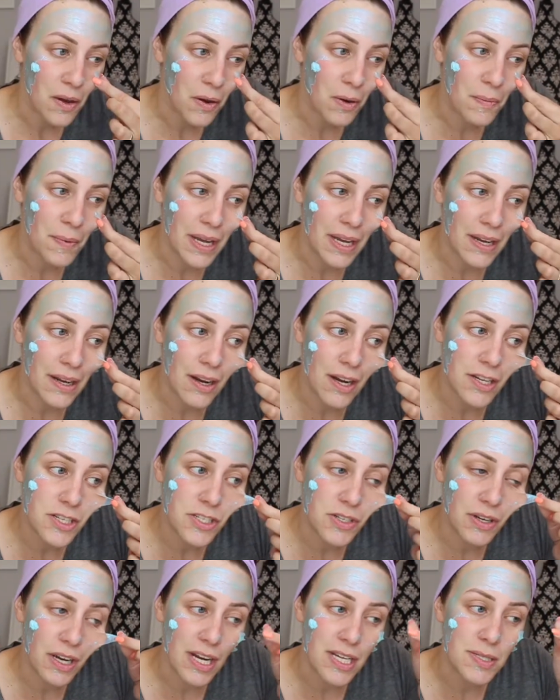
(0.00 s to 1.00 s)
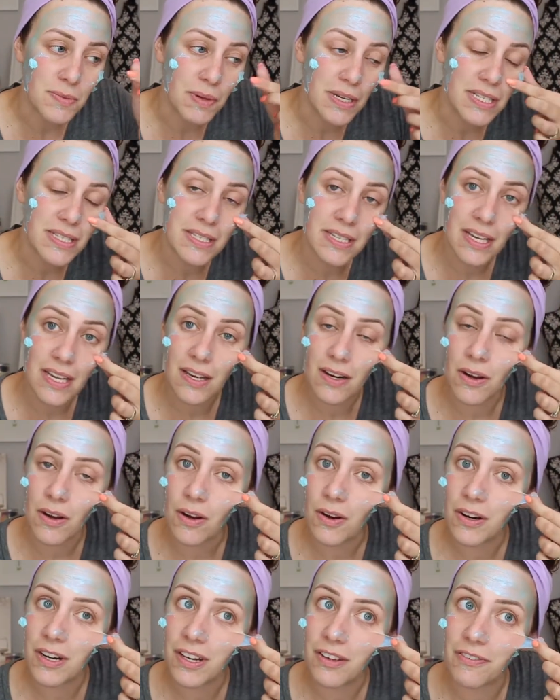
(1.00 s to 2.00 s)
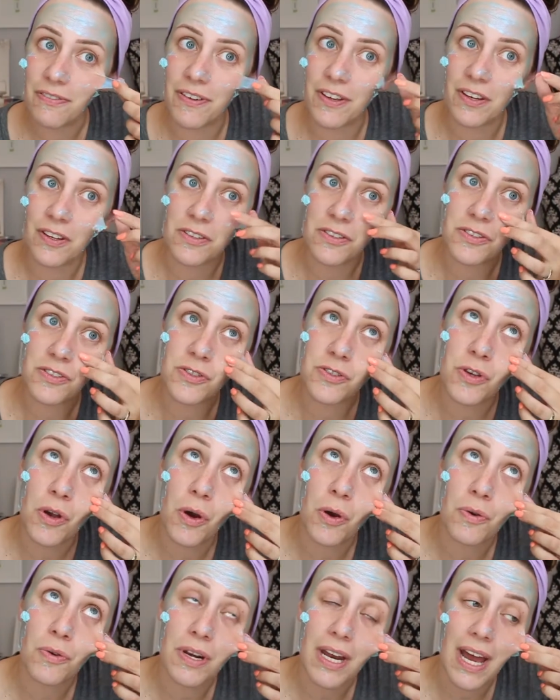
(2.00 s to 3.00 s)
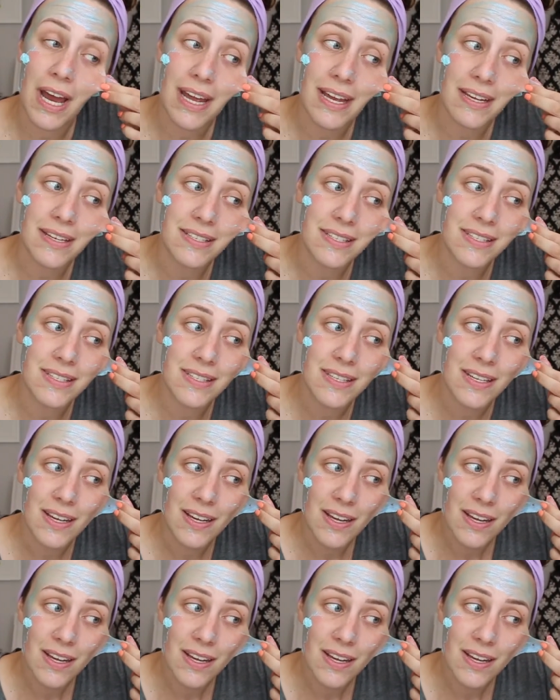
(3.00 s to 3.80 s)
Oh my gosh, you guys, my skin already feels so nice.